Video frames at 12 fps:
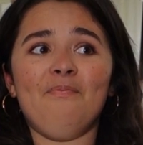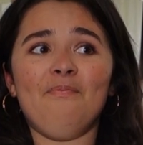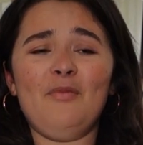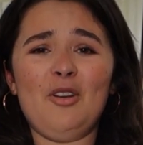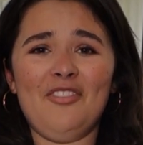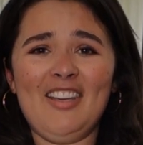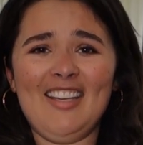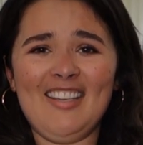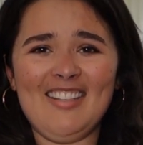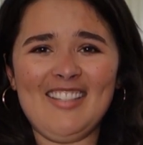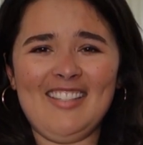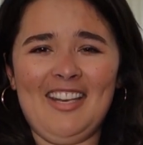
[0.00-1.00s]
moving
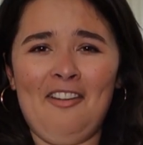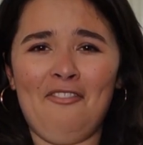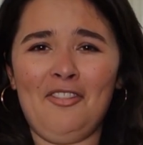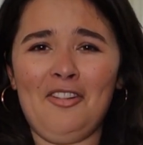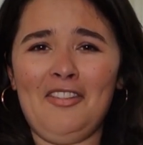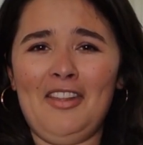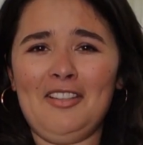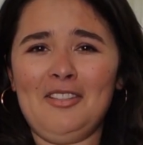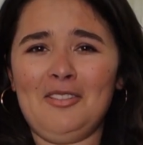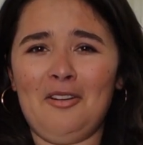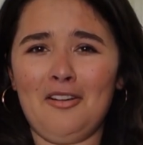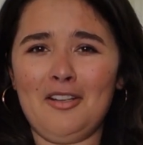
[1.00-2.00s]
into Stanford and like
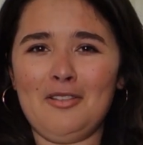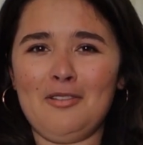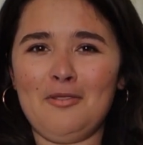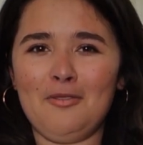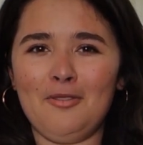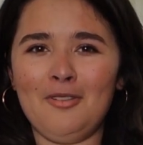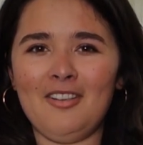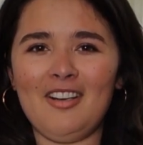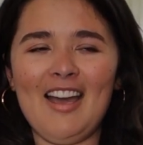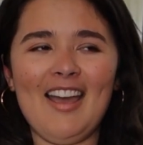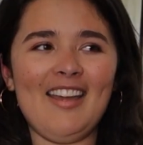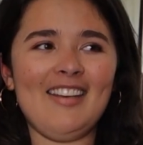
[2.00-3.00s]
starting school,
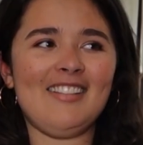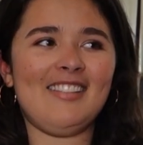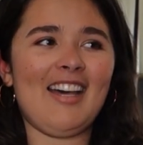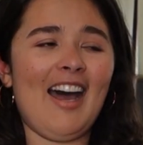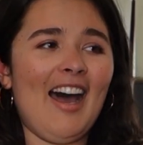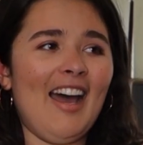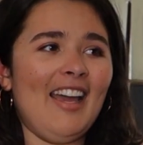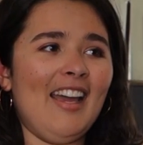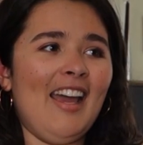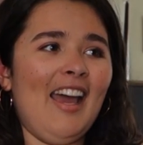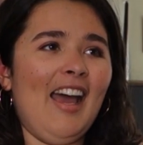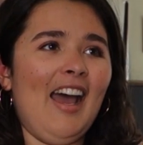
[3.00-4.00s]
and that
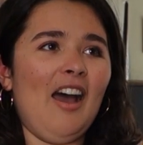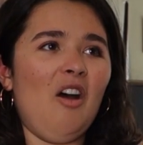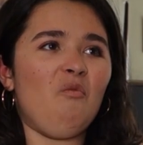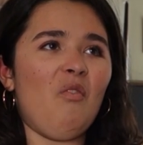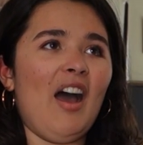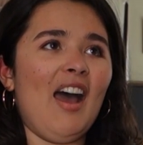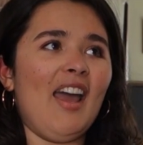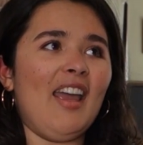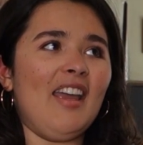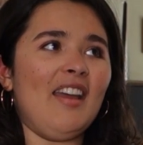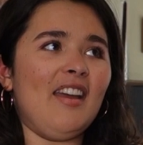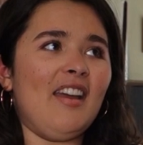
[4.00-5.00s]

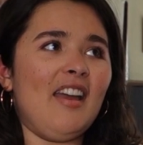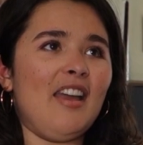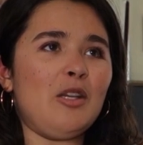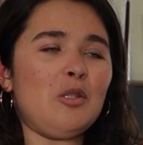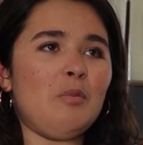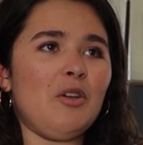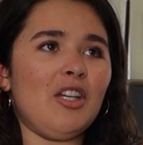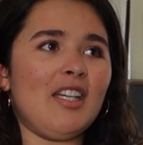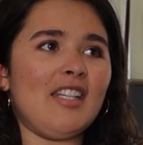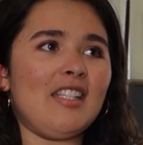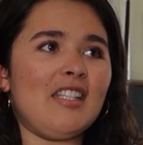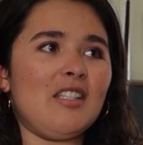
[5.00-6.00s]
my
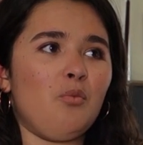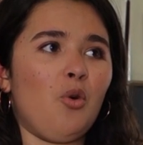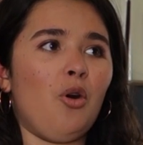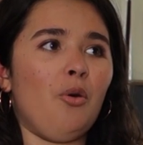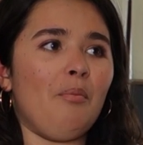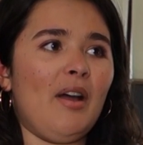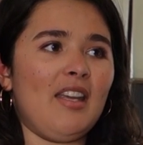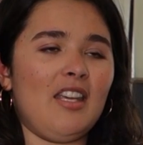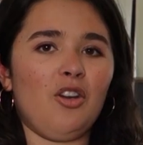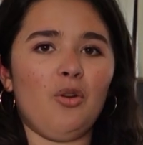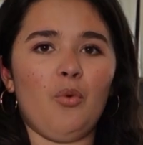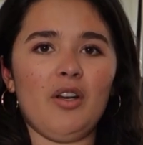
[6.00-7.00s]
experience, while my
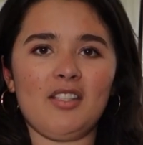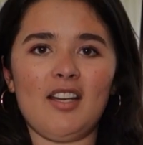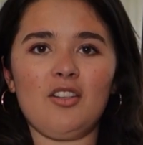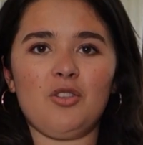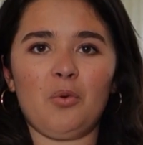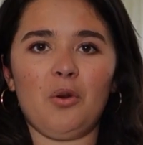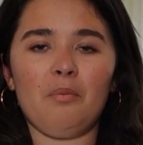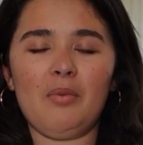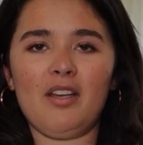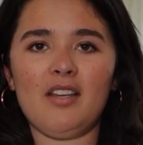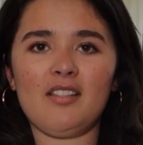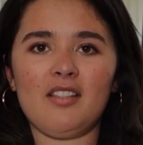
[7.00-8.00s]
year was cut short
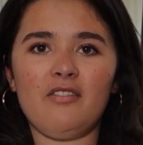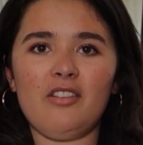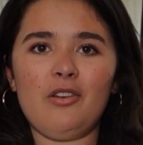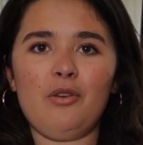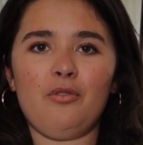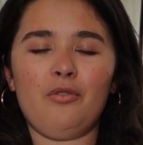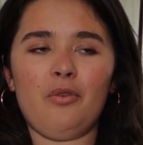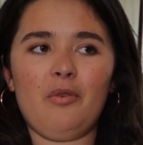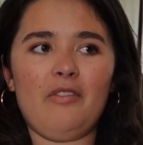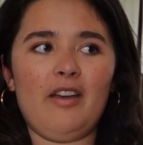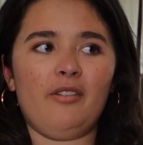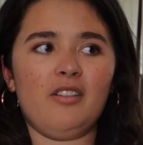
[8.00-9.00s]
because of, you know,
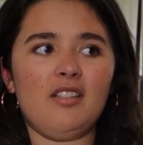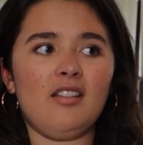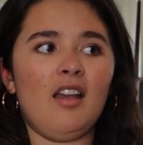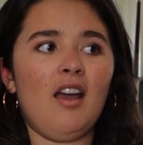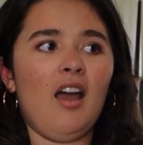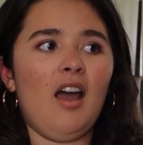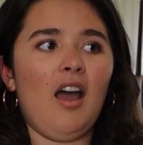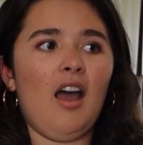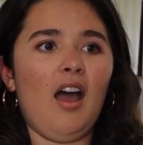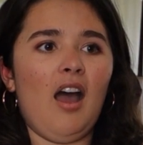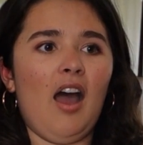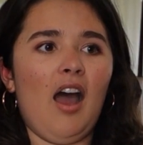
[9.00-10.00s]
coronavirus,
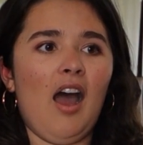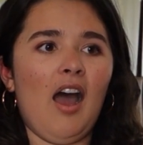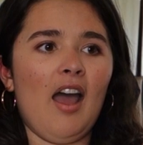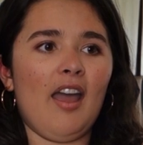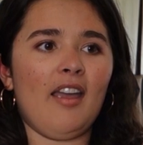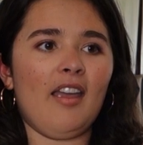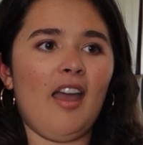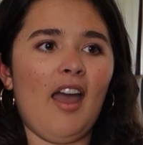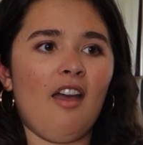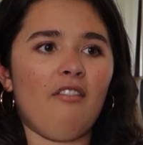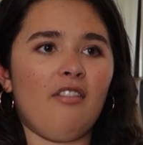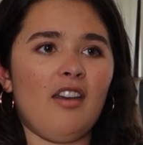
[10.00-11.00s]
I
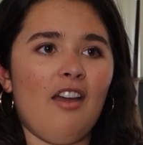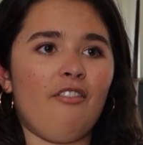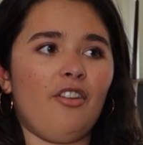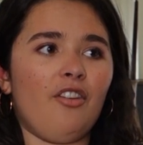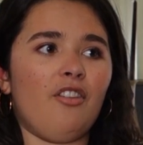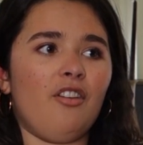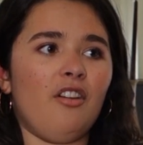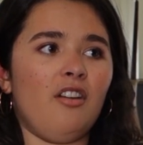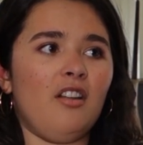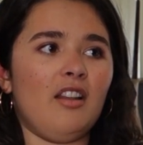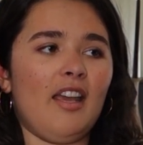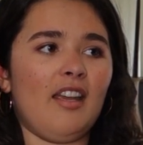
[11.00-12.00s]
have never,
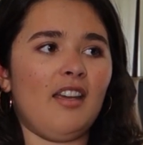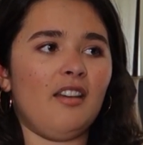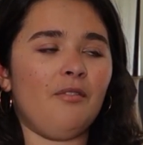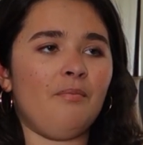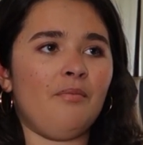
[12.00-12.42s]
like,